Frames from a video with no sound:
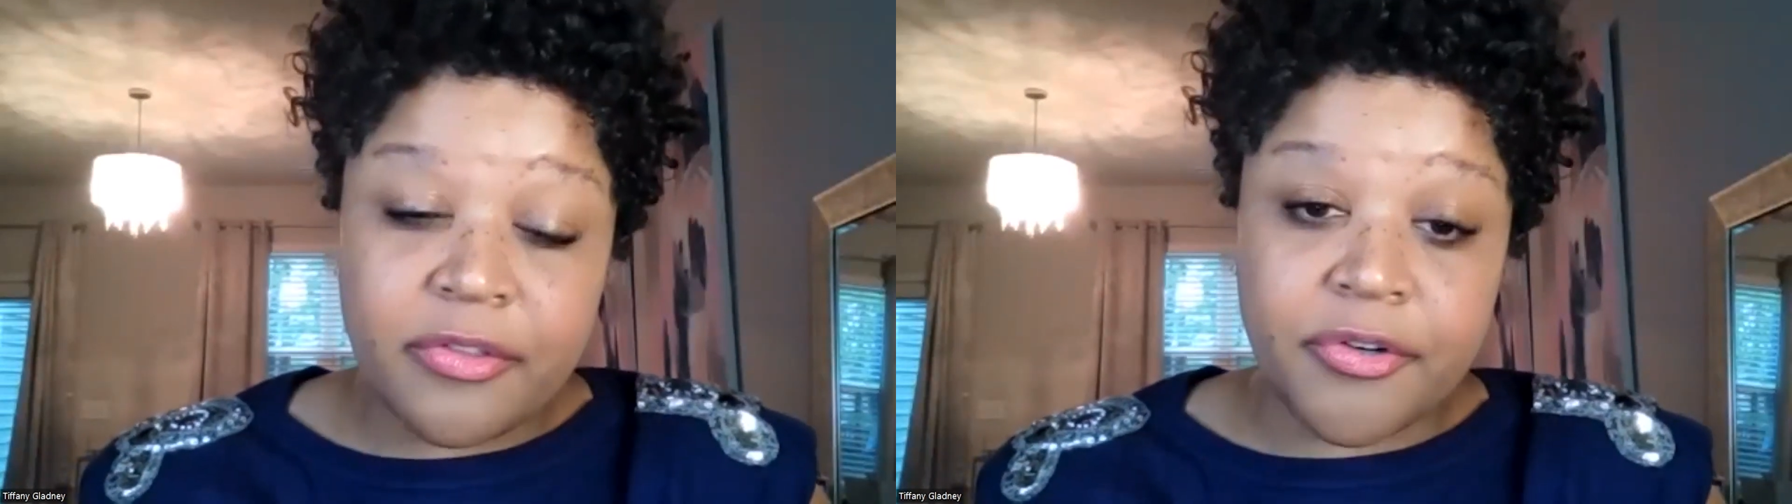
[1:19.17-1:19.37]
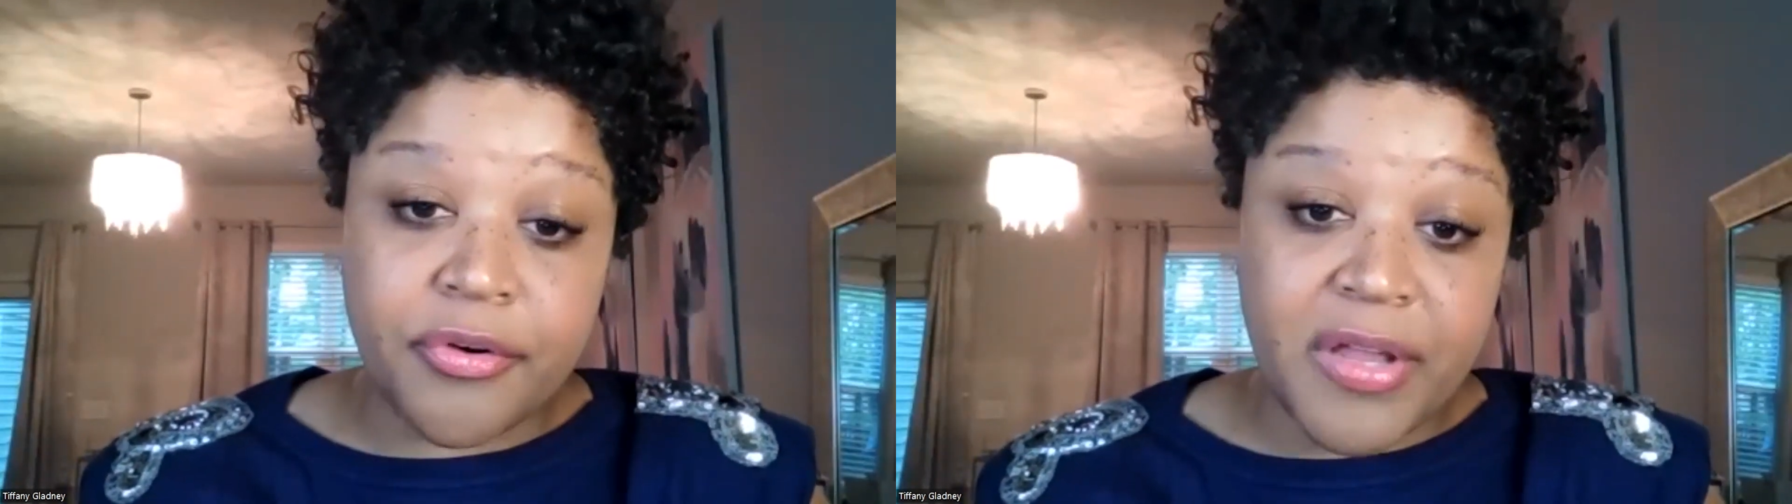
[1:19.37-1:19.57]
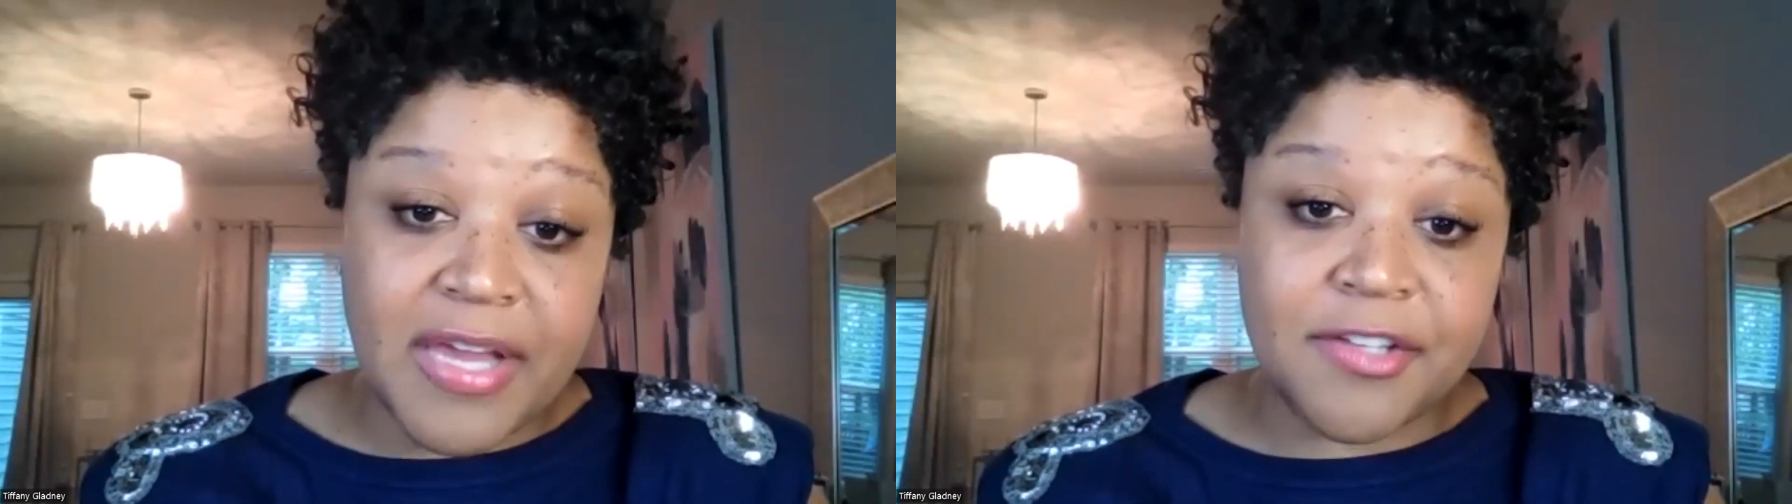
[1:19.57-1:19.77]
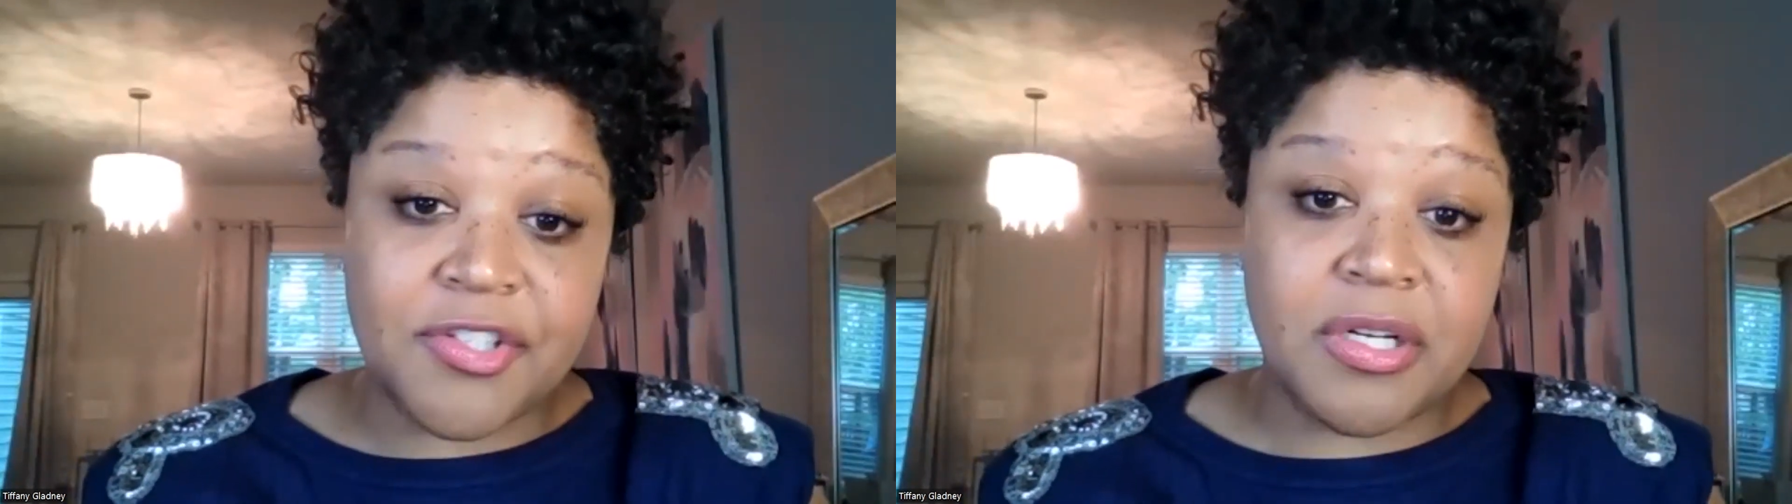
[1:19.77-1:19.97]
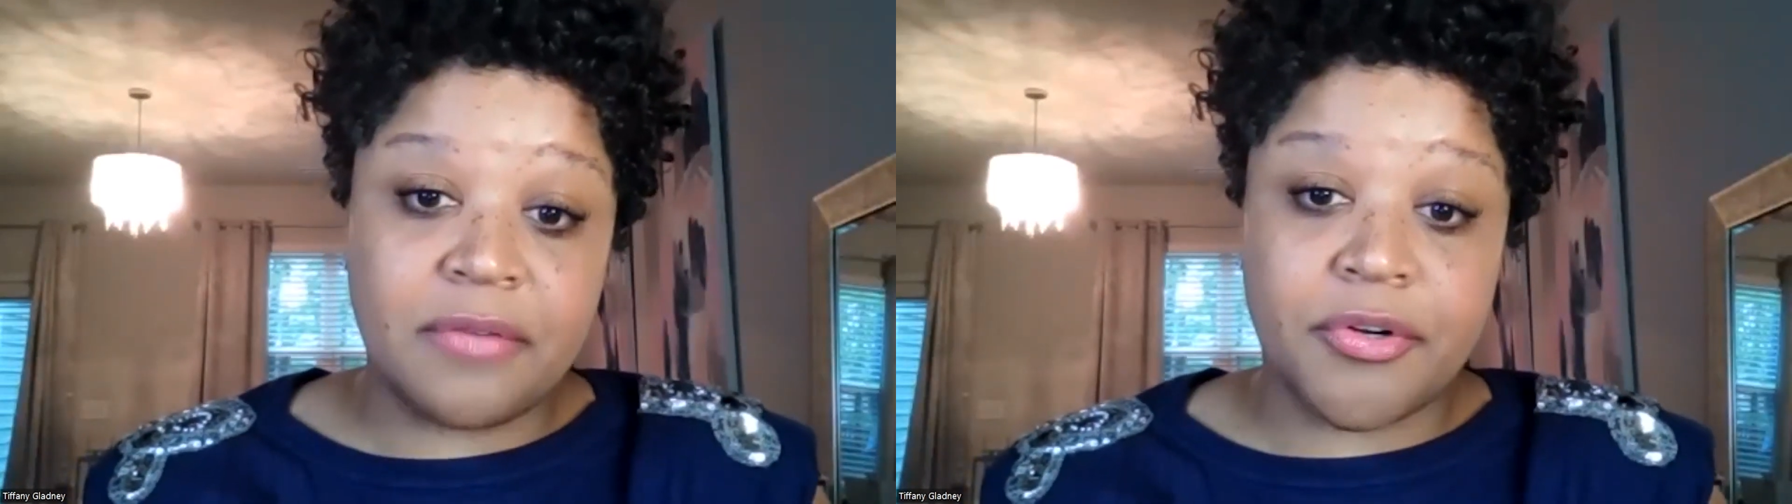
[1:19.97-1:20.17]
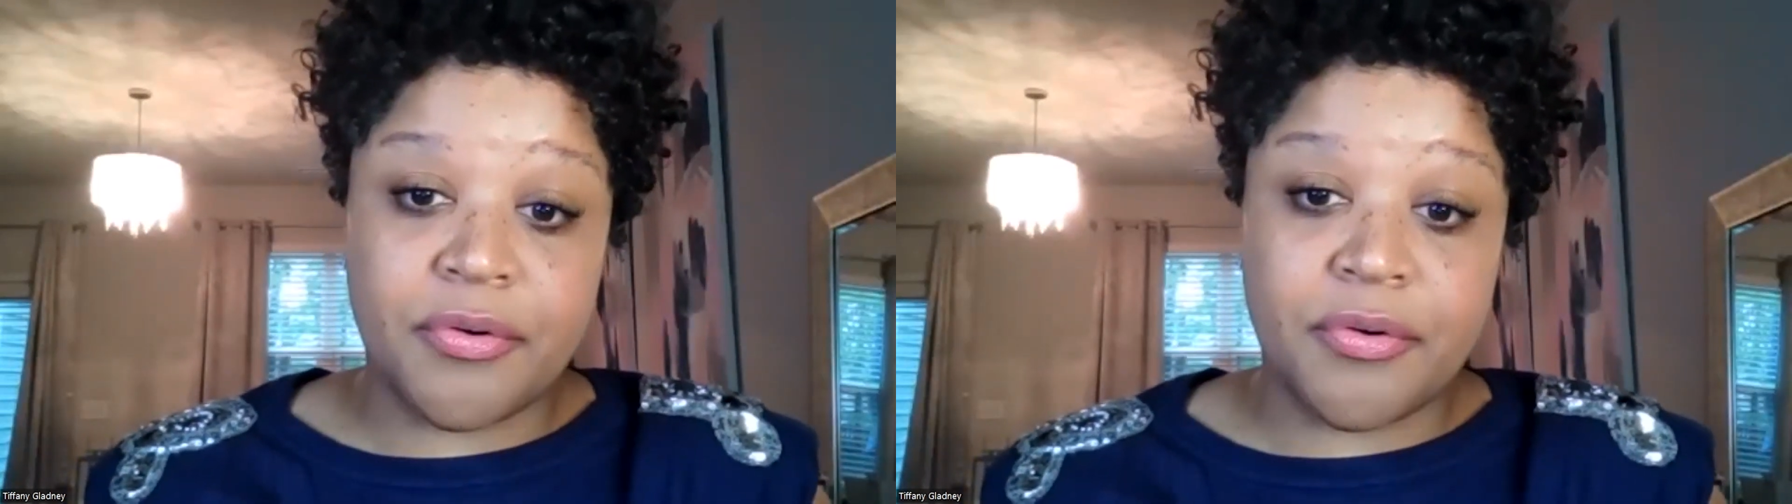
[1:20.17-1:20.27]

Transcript: the creation of a